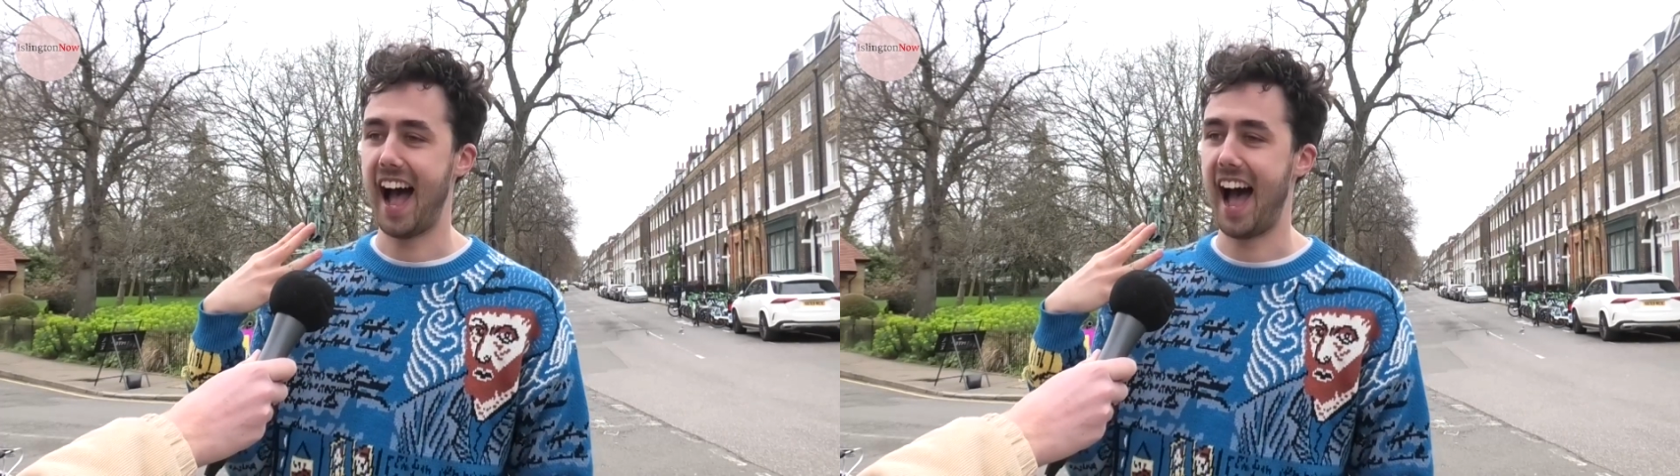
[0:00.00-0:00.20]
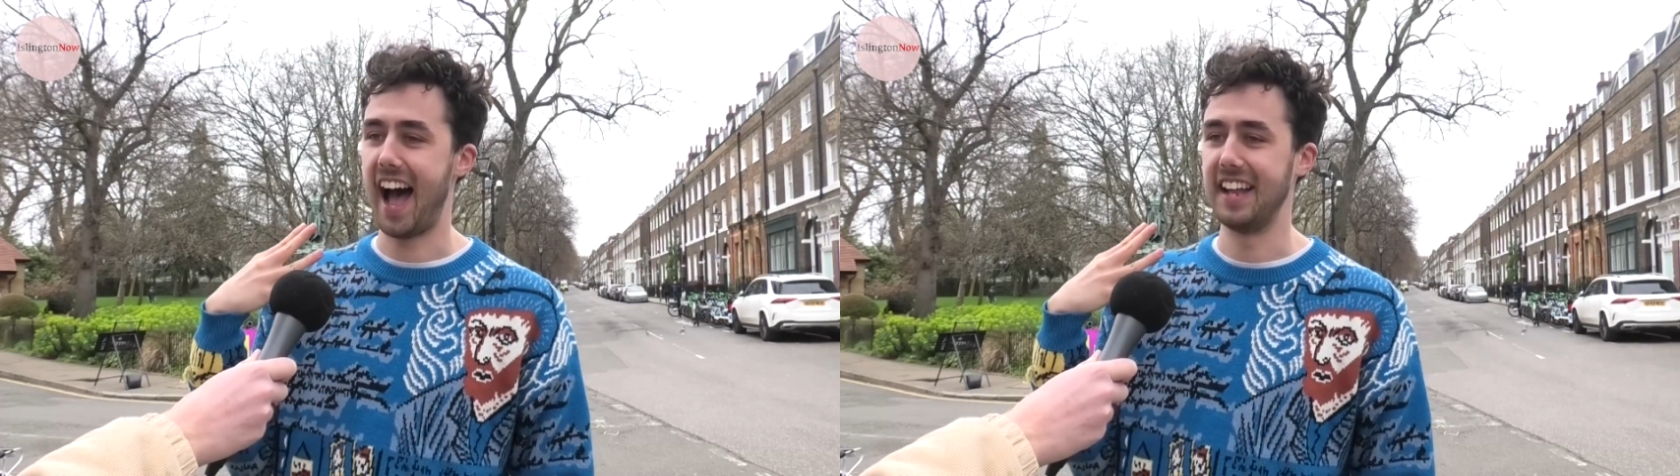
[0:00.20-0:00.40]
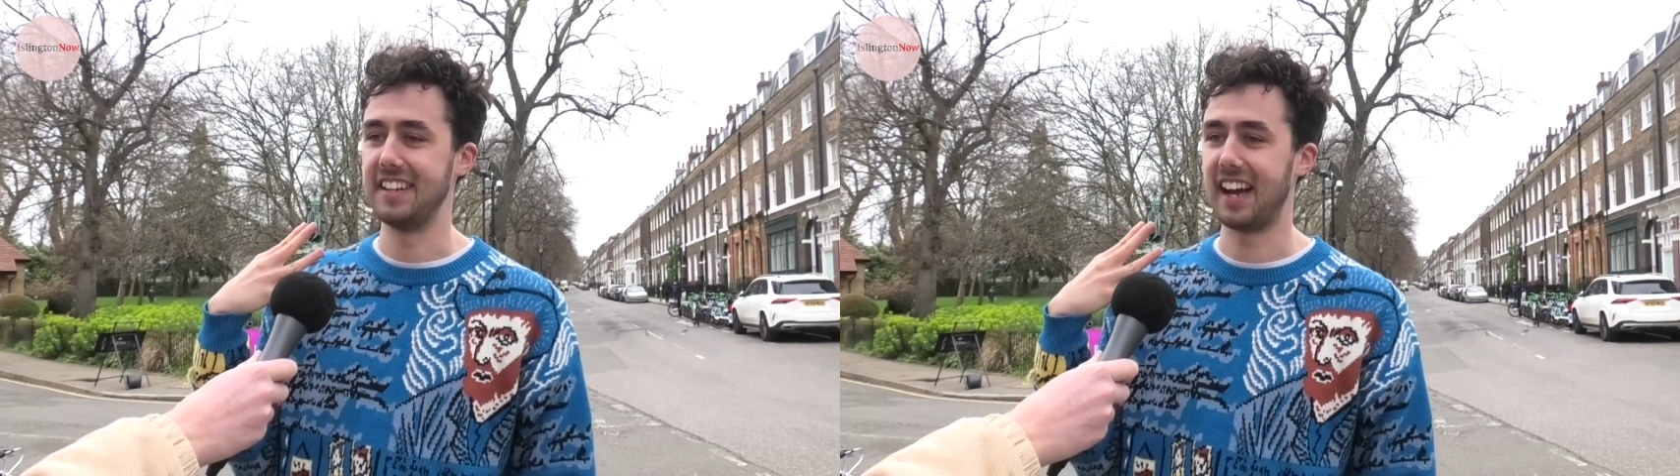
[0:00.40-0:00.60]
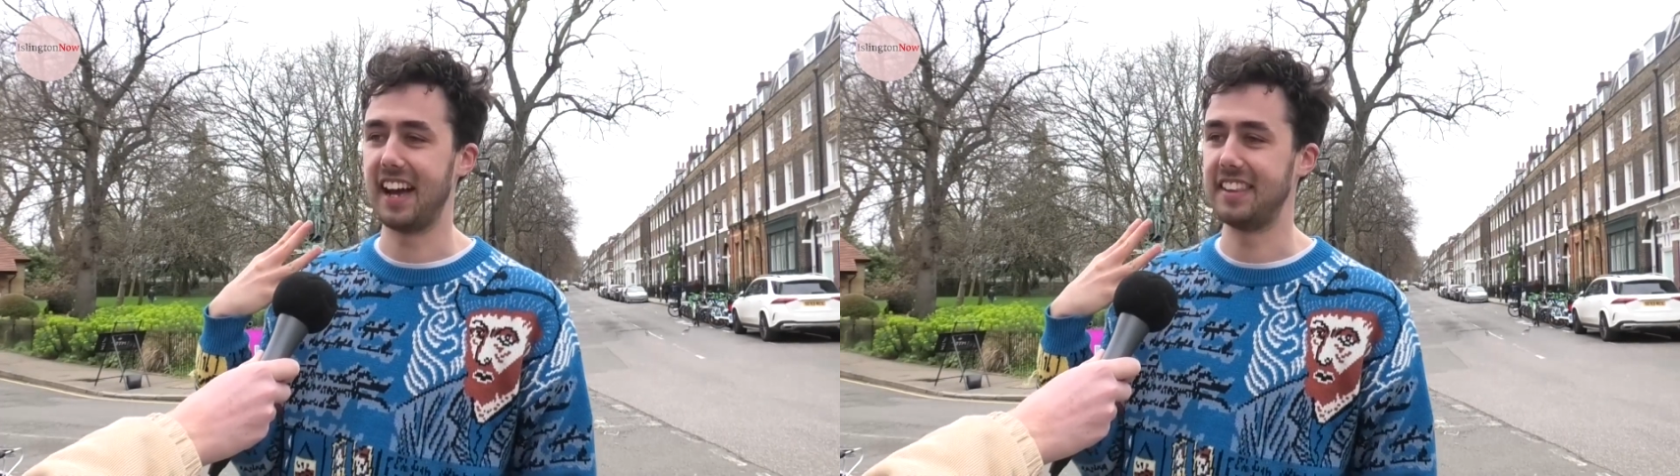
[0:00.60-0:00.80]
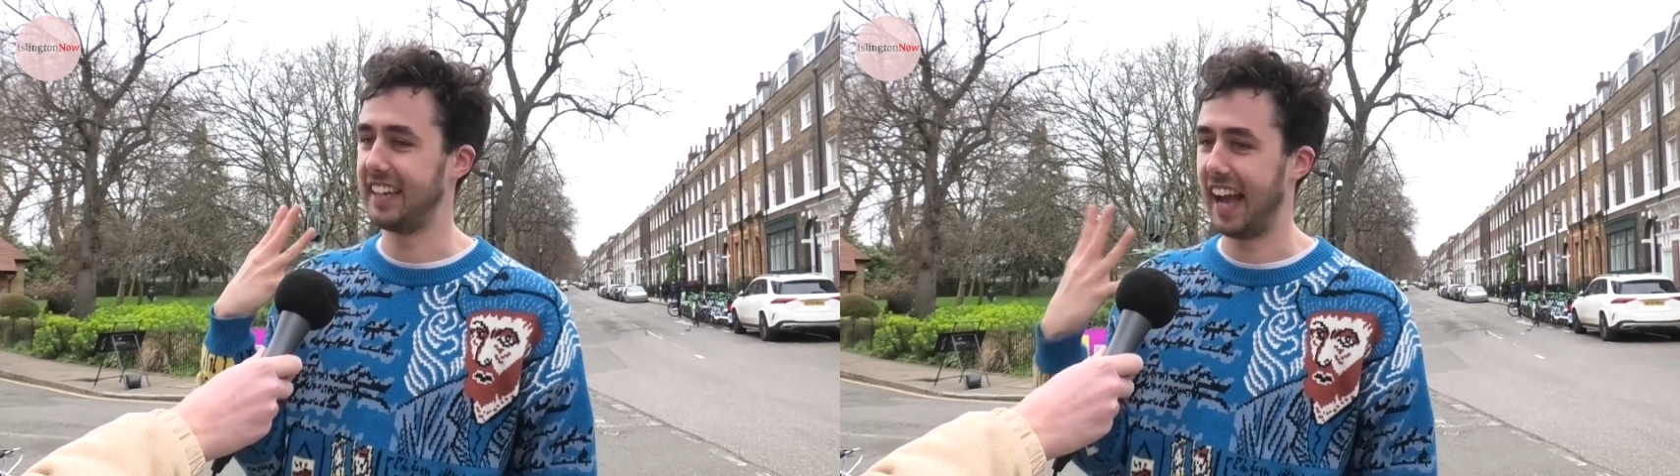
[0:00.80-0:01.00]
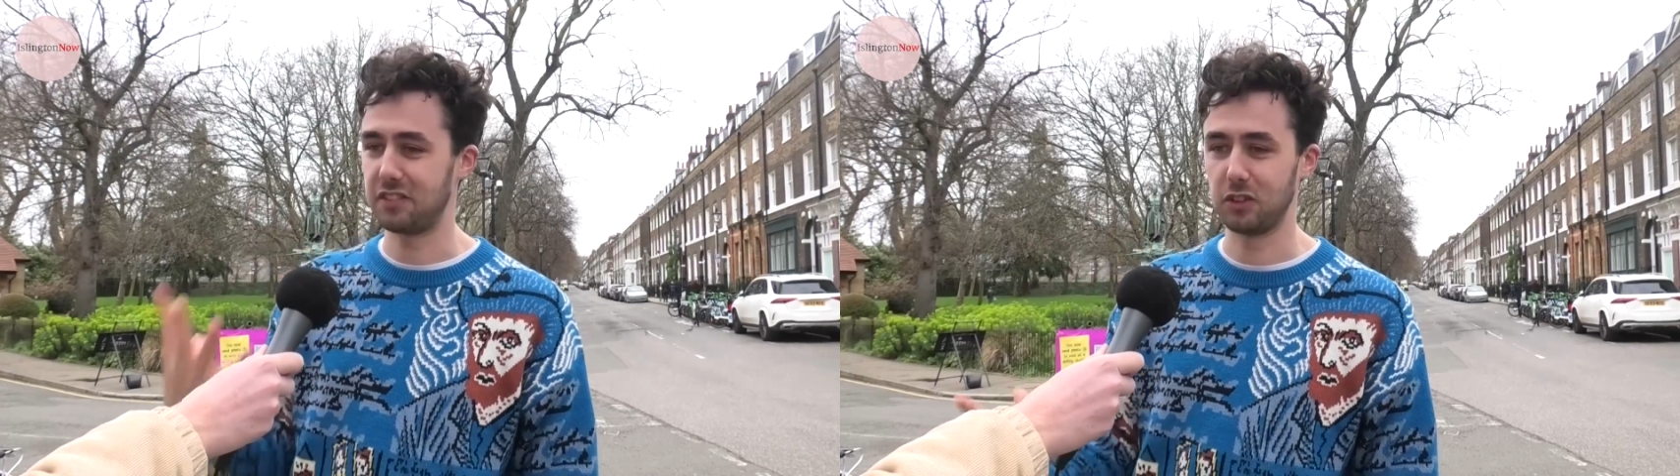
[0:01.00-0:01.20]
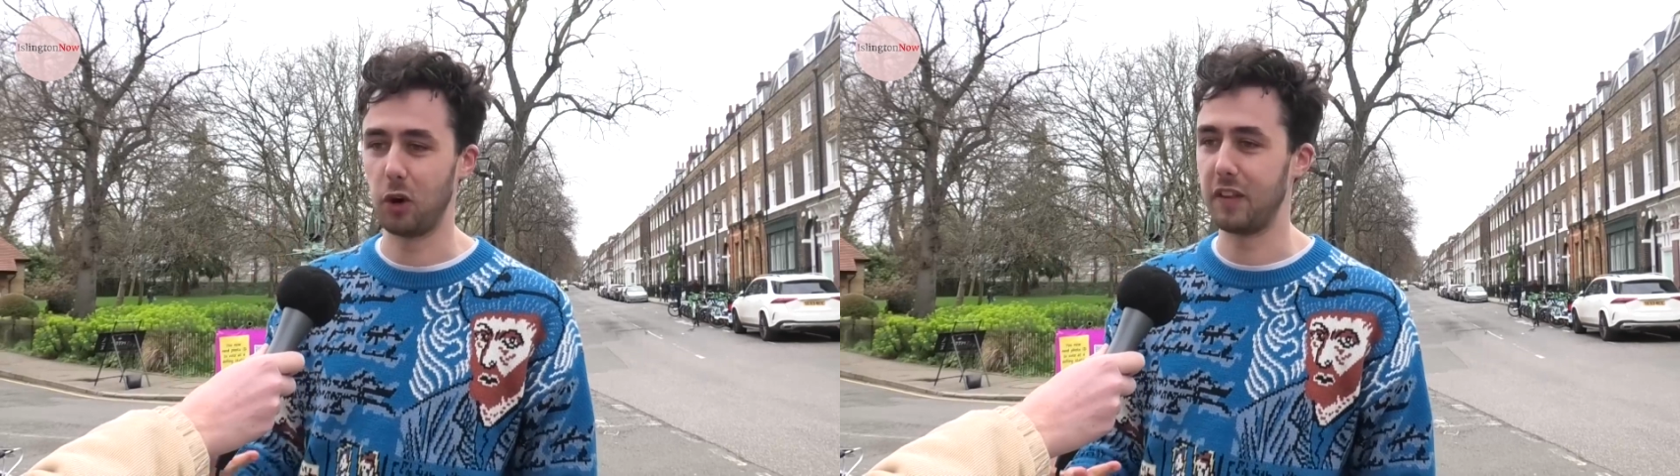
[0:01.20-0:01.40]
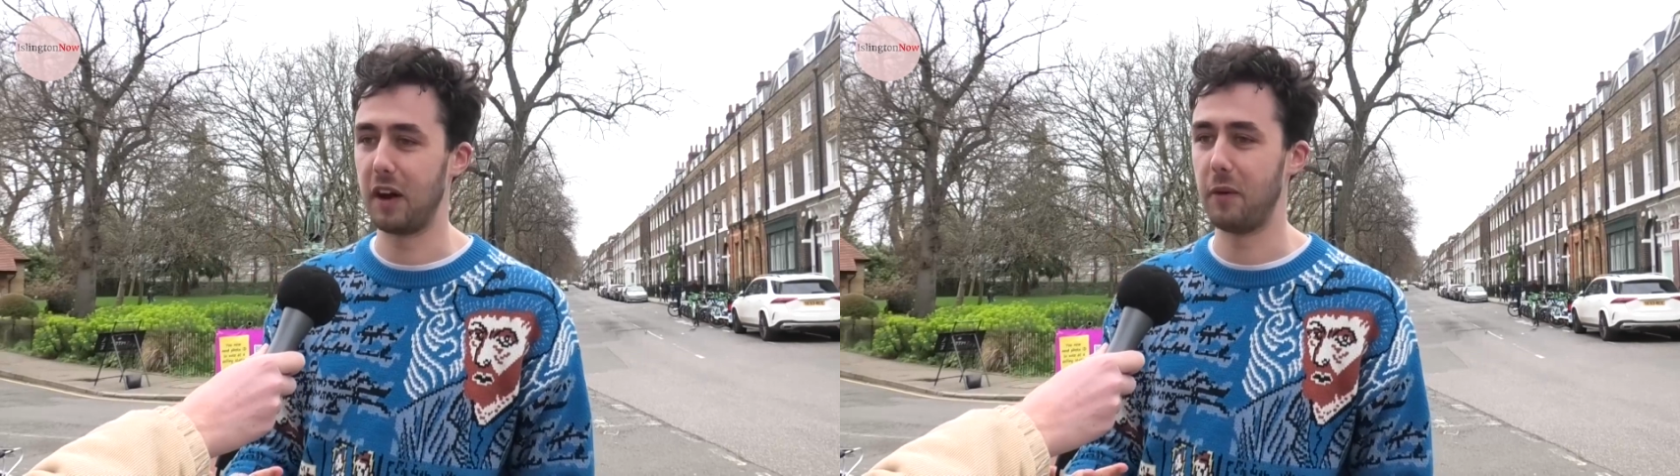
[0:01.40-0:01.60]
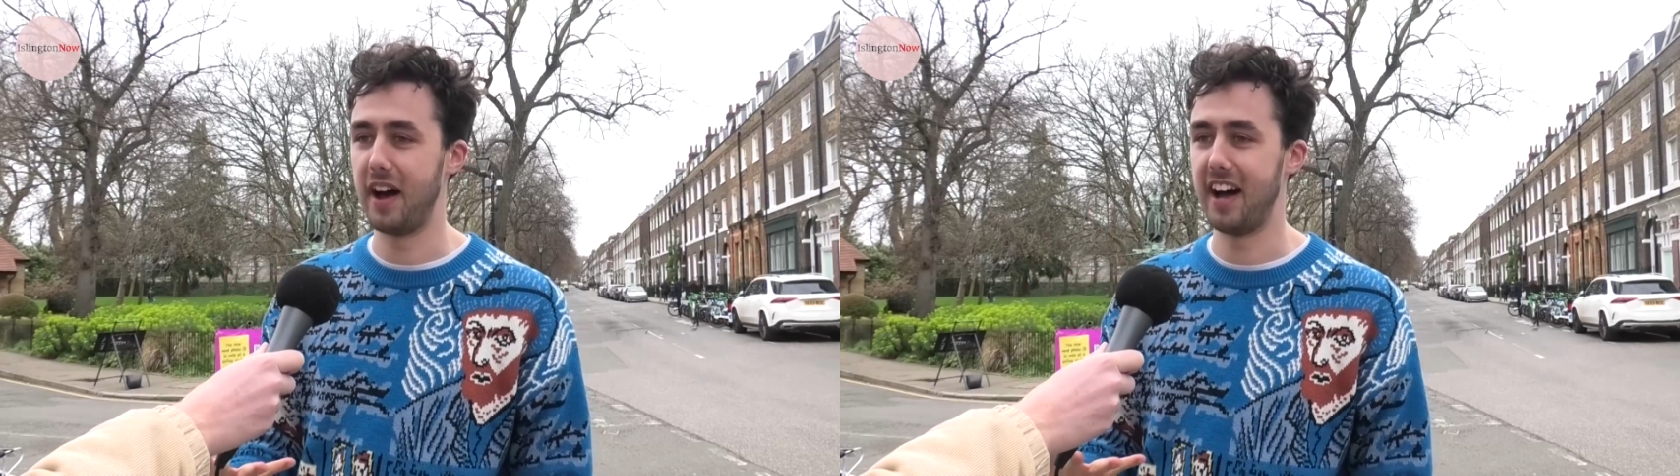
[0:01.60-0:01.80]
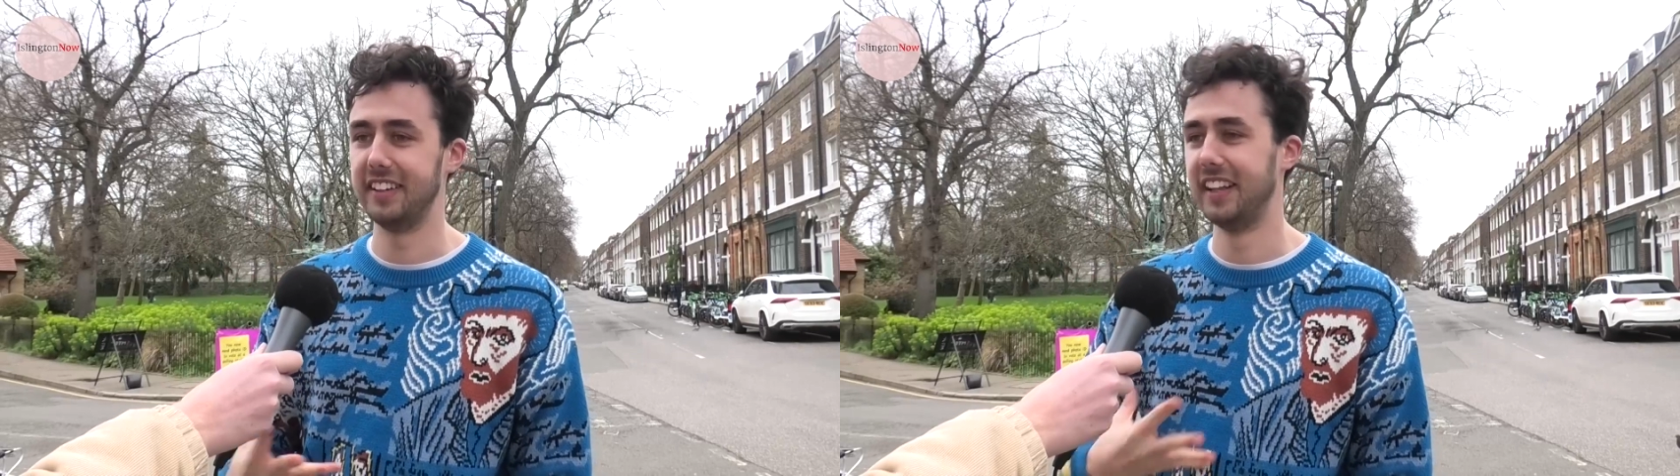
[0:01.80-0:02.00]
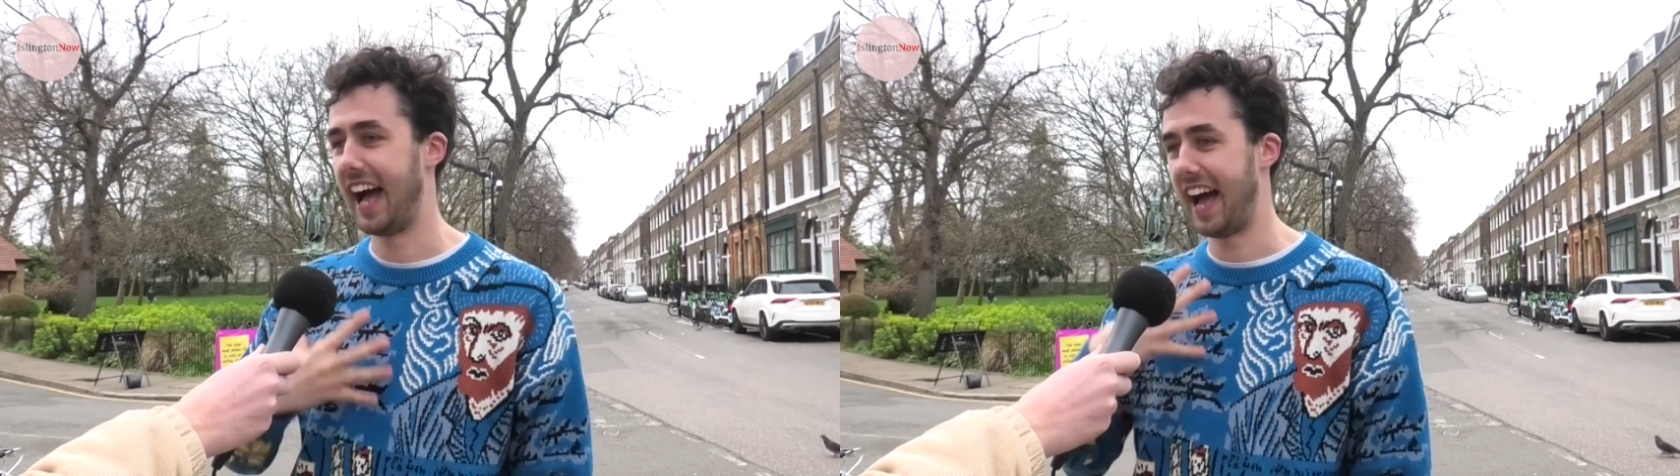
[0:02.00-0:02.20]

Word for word: and I think it hasn't gone that well.